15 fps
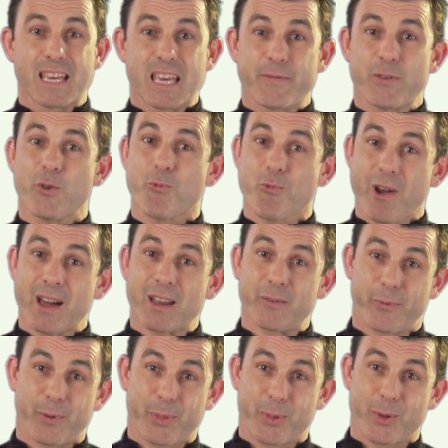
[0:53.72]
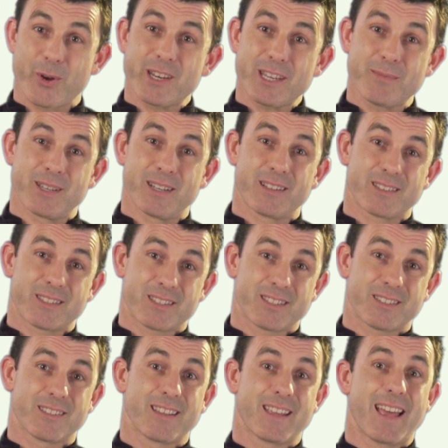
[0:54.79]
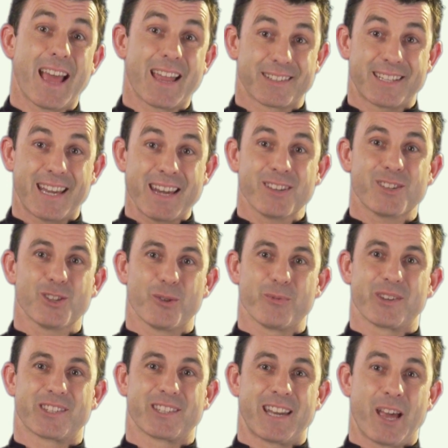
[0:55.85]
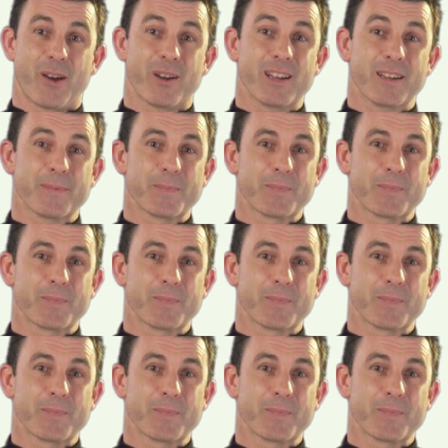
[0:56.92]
If you run for 30 minutes at 10 kilometers an hour,